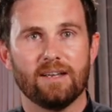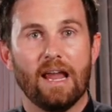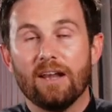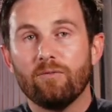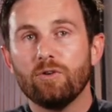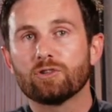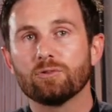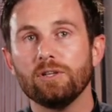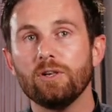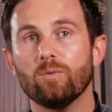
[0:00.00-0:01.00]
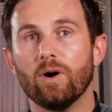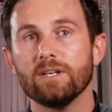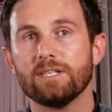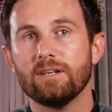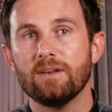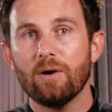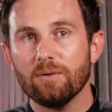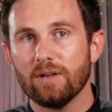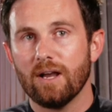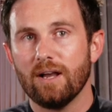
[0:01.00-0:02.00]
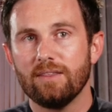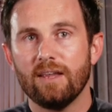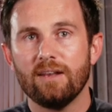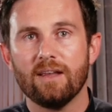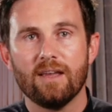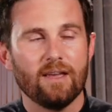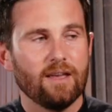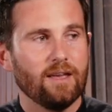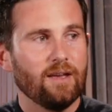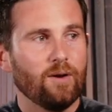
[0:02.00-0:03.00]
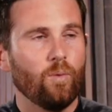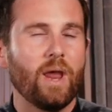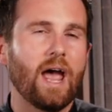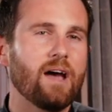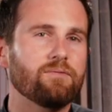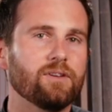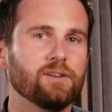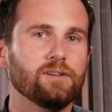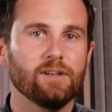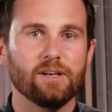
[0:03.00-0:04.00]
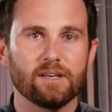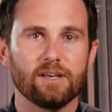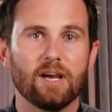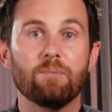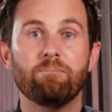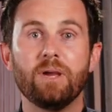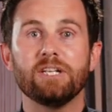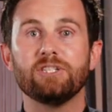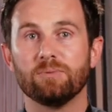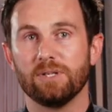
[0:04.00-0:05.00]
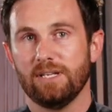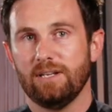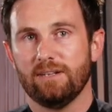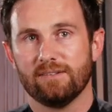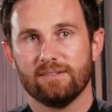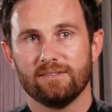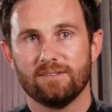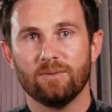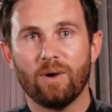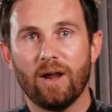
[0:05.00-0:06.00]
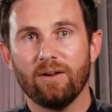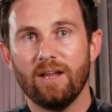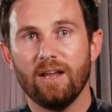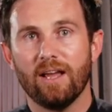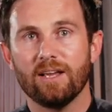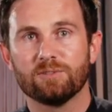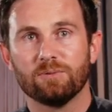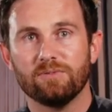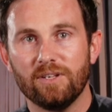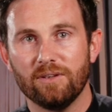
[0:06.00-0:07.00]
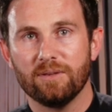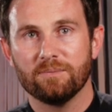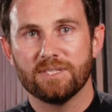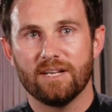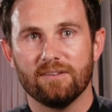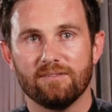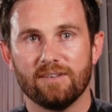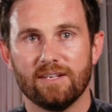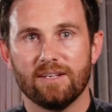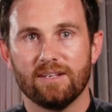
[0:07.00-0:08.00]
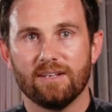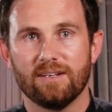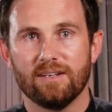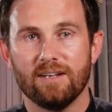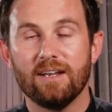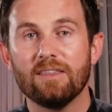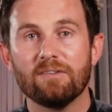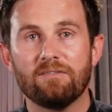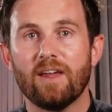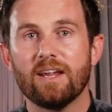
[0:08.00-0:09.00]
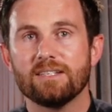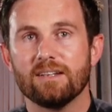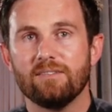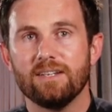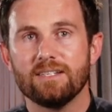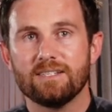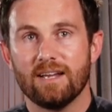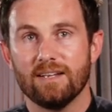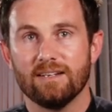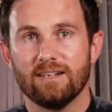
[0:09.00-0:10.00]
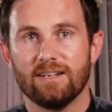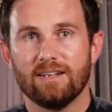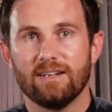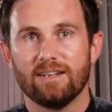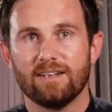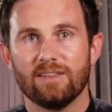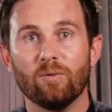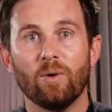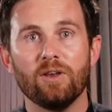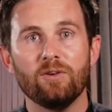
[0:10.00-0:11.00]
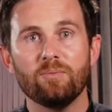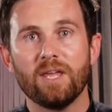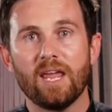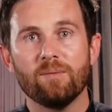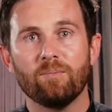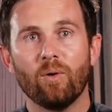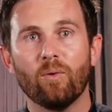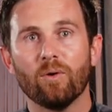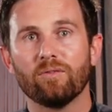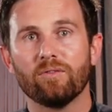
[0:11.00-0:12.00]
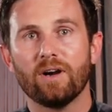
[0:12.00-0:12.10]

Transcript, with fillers: And if we truly want to know God, then we have to look habitually to where he has revealed himself in the face of his son, the one who became poor for